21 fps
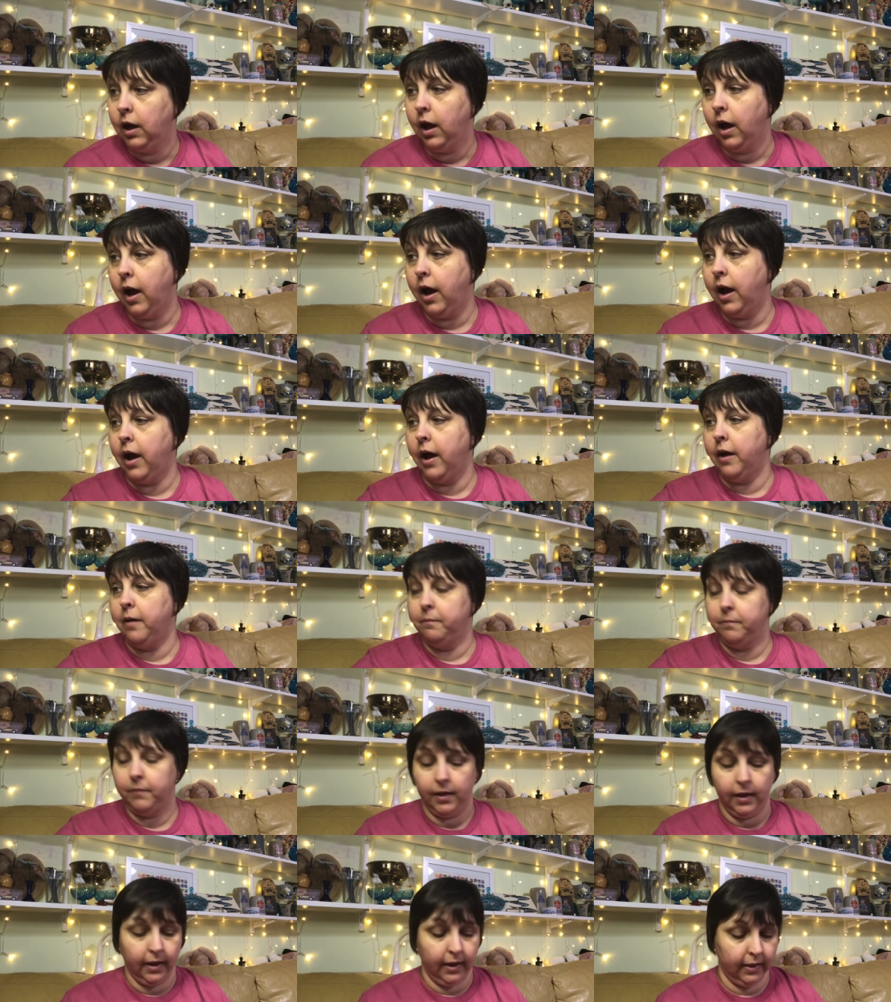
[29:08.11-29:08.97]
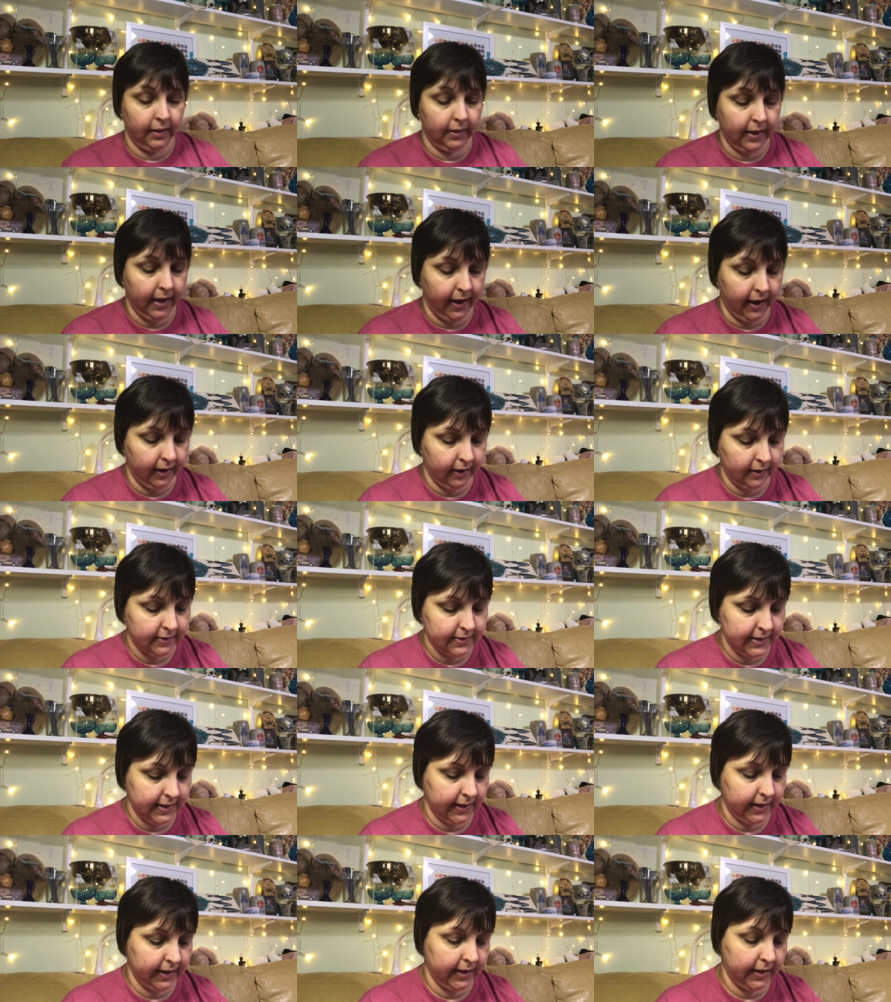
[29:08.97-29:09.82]
Um, and they
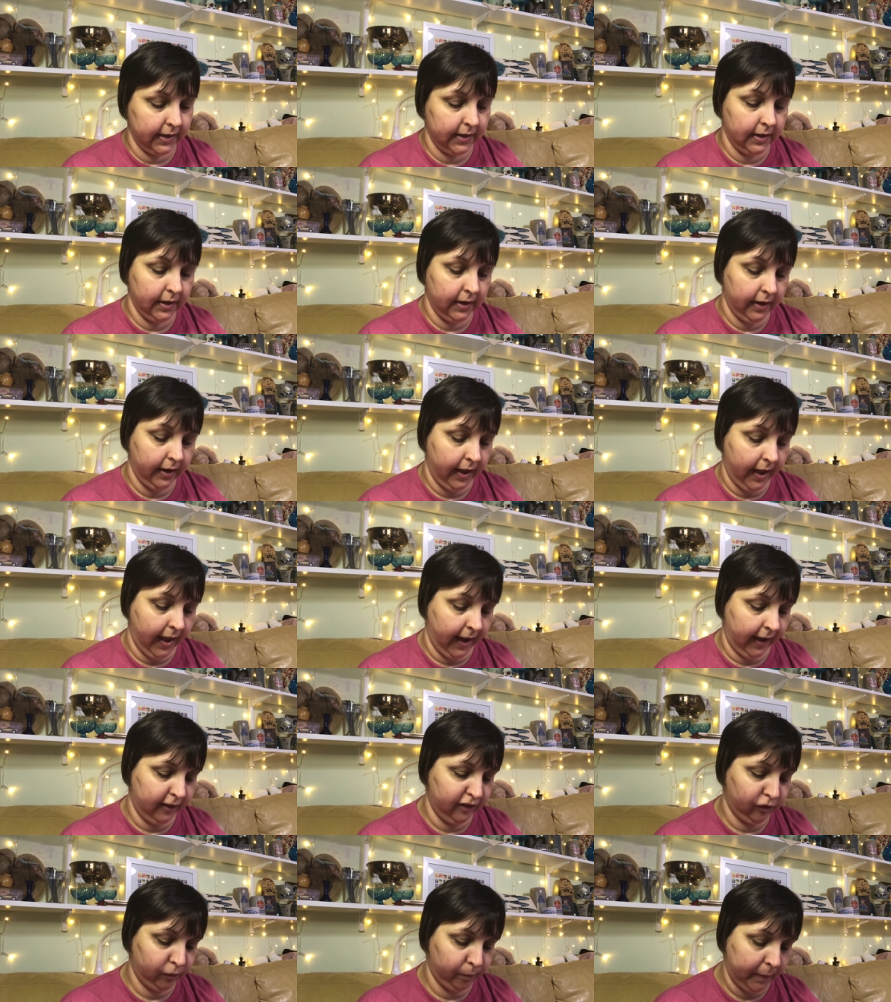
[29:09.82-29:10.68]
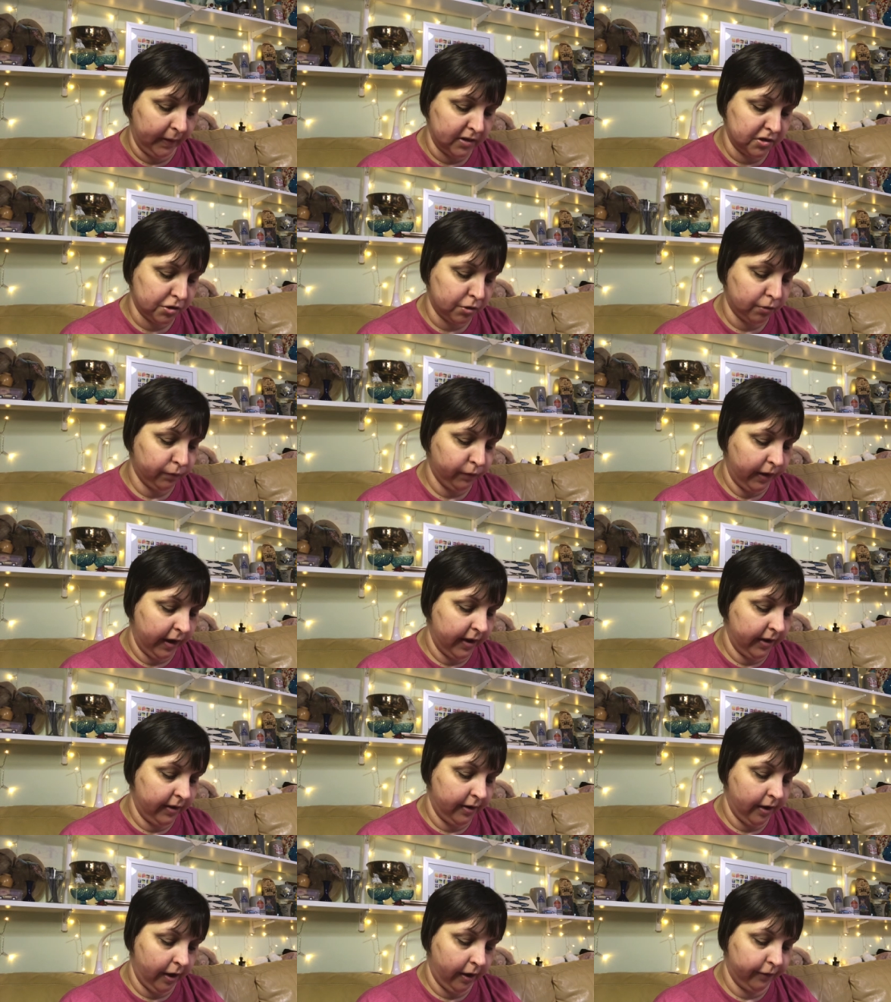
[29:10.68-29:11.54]
did a special
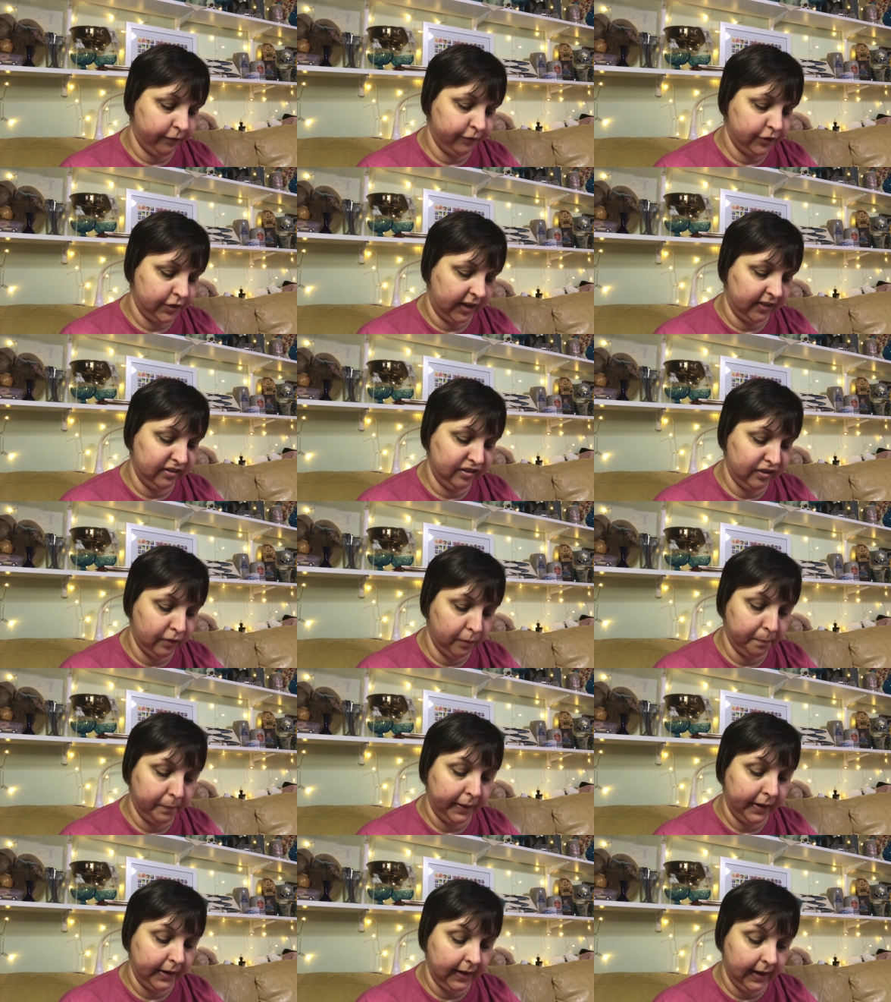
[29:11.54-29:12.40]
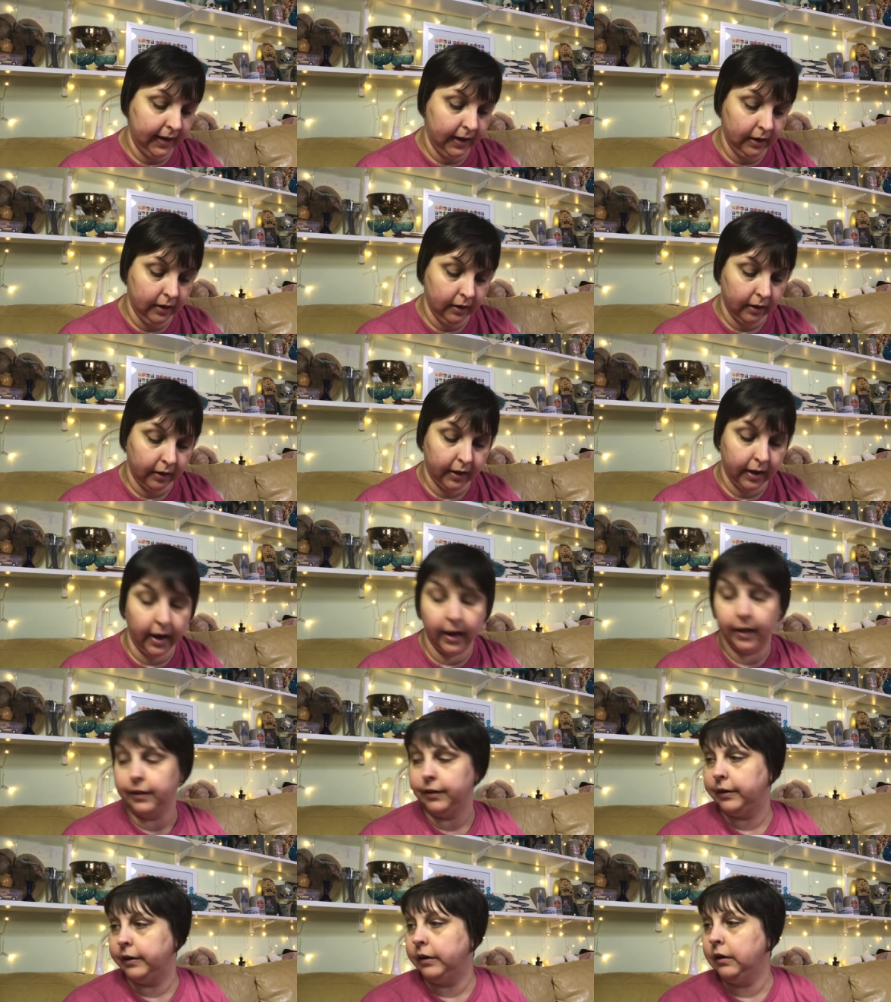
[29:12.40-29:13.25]
run of Dust Bunny
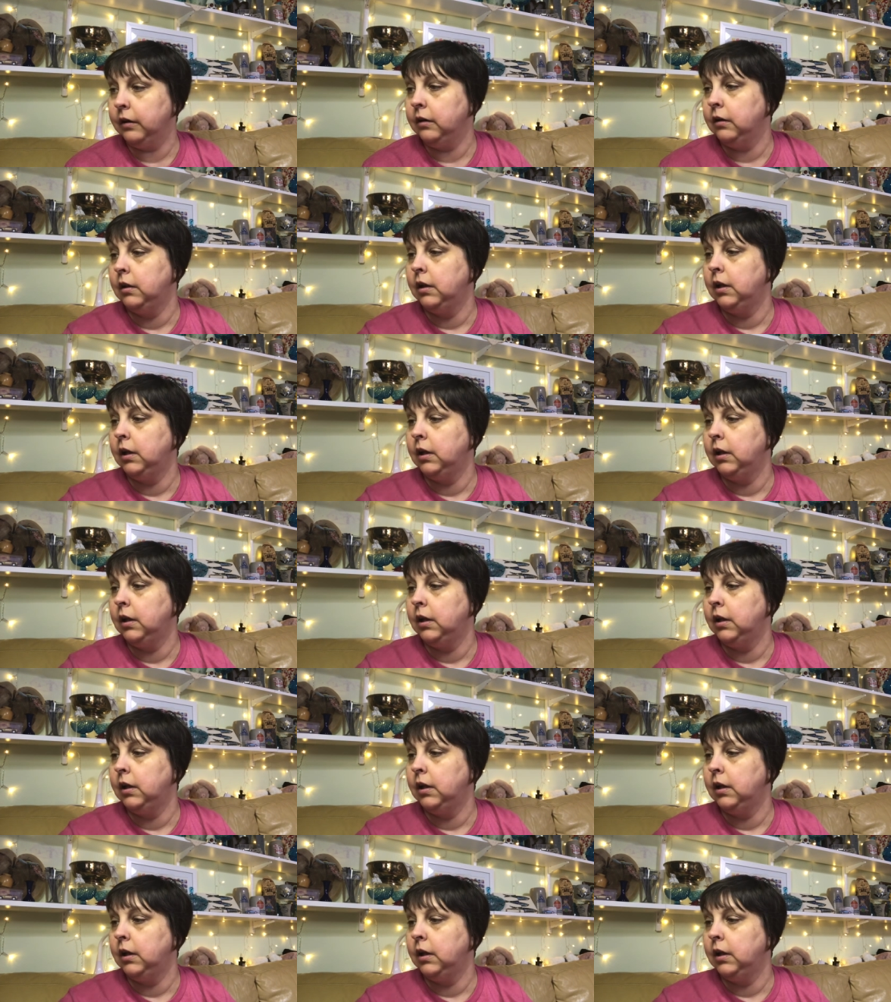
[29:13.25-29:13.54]
color.